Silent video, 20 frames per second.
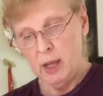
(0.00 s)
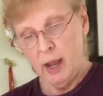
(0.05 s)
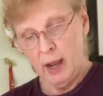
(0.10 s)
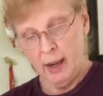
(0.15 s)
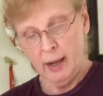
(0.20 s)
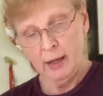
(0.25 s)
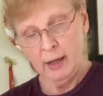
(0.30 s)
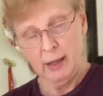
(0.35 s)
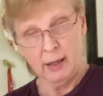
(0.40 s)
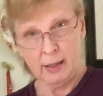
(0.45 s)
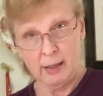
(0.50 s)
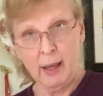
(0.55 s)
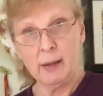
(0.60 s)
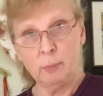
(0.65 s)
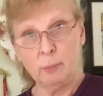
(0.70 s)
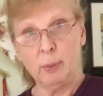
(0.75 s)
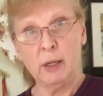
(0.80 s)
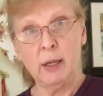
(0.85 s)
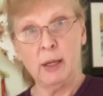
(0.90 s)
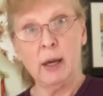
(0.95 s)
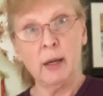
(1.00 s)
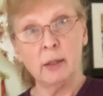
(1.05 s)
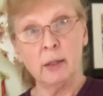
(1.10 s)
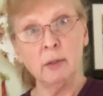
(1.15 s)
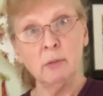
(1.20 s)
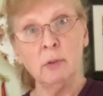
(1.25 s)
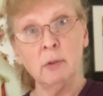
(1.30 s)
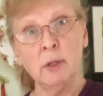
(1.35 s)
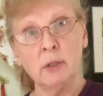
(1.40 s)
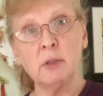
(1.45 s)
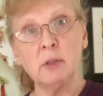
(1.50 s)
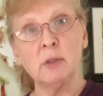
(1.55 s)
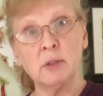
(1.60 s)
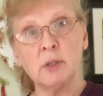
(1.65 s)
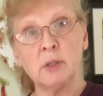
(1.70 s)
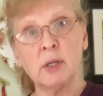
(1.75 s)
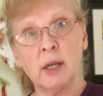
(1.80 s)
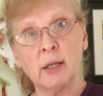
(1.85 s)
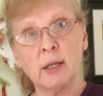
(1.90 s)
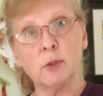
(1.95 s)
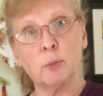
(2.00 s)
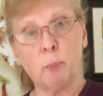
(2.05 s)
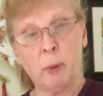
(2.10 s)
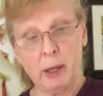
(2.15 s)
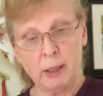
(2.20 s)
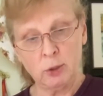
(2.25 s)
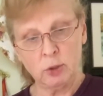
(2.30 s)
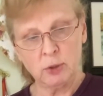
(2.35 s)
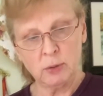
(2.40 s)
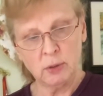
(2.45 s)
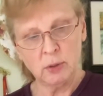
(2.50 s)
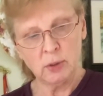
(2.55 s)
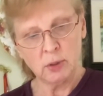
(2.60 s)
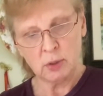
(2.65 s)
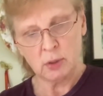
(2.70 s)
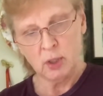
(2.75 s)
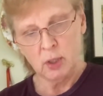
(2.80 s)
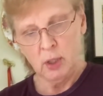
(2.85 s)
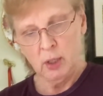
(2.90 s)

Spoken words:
And it can be done, just takes patience.